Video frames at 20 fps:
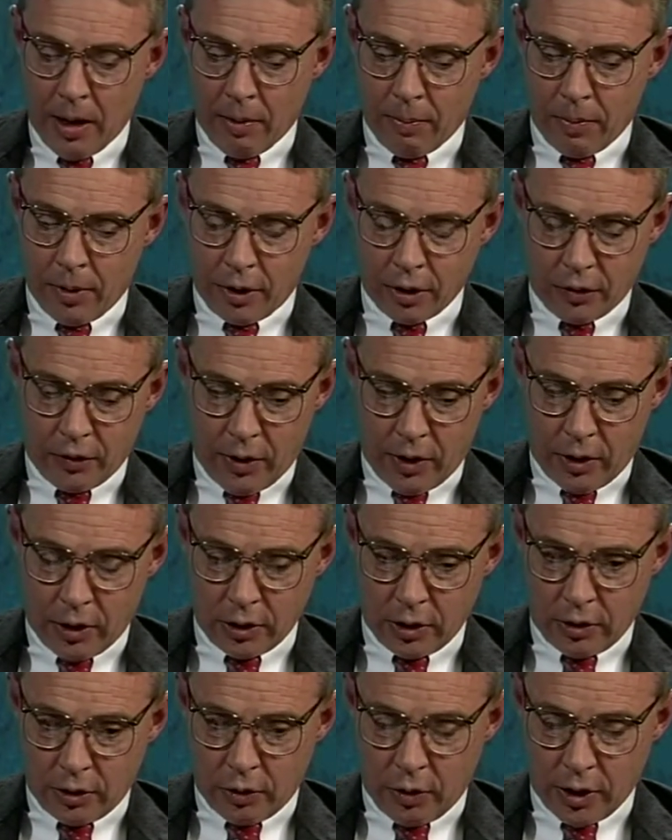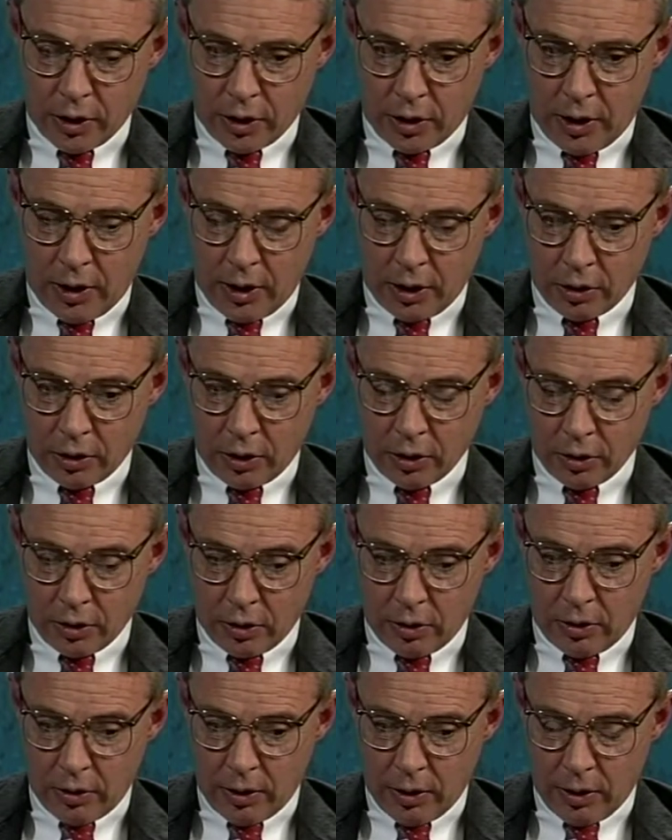But as far as a trustee is
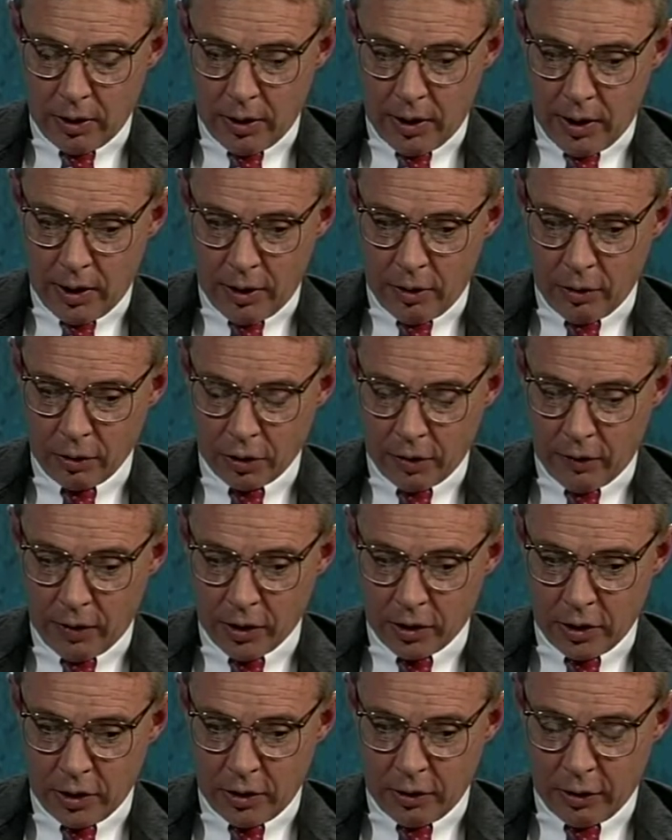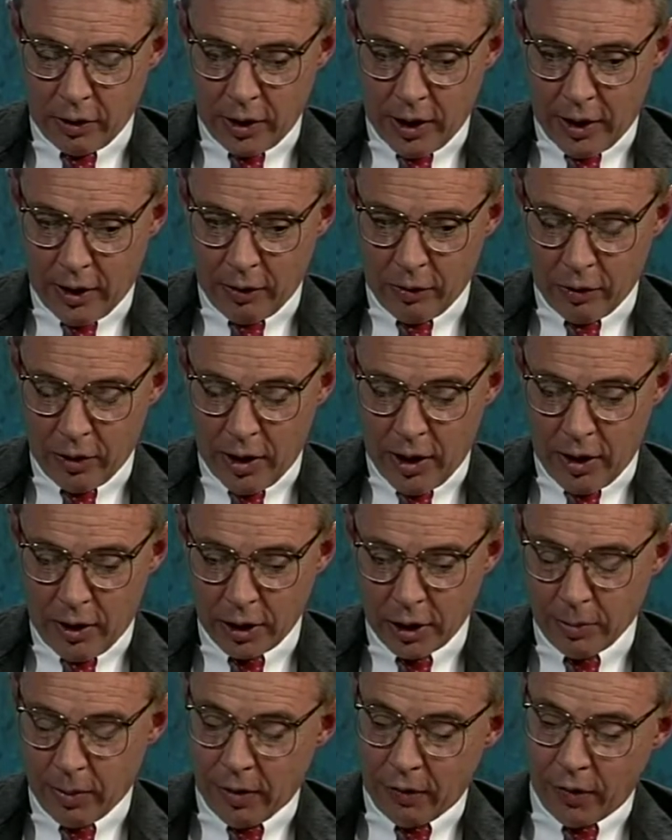concerned, and, and those of us at North Idaho
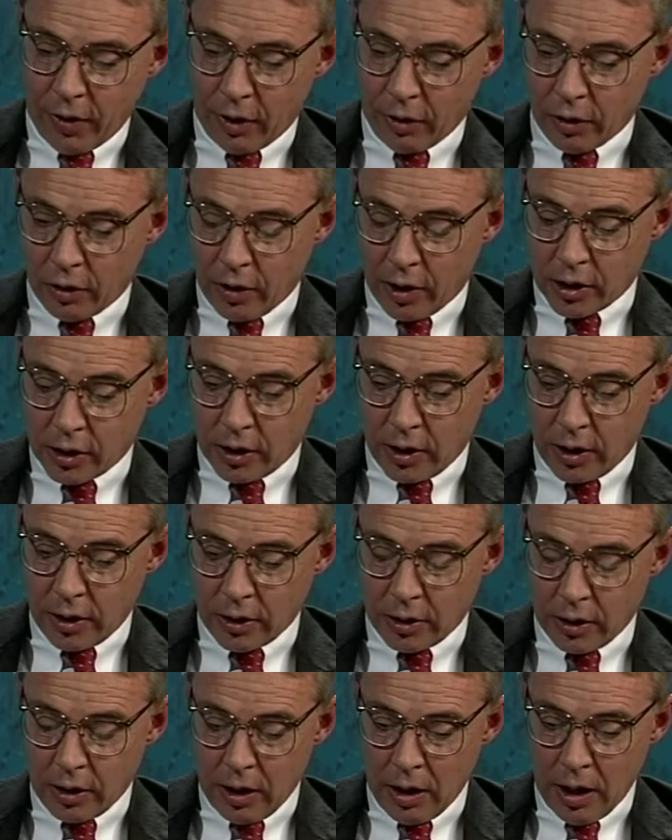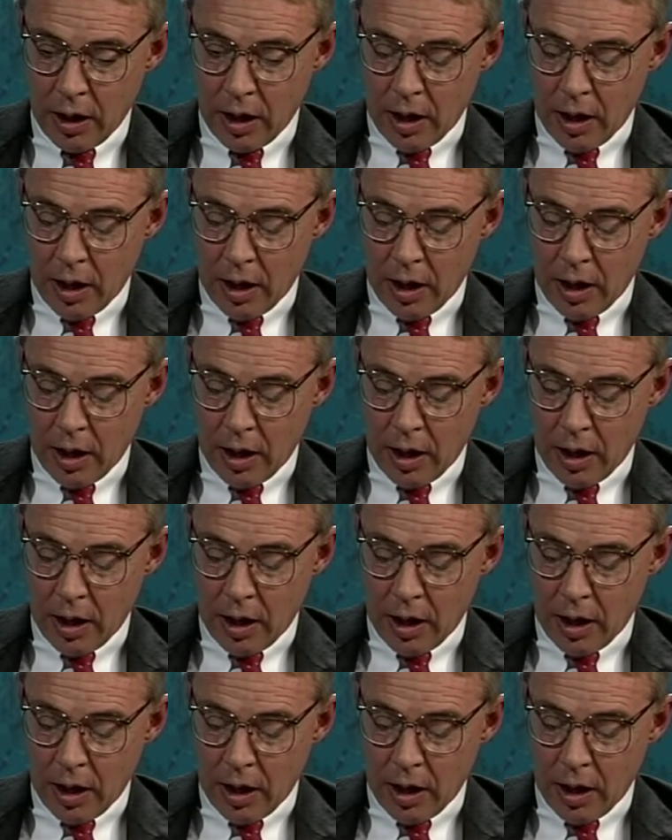College and my fellow trustees, and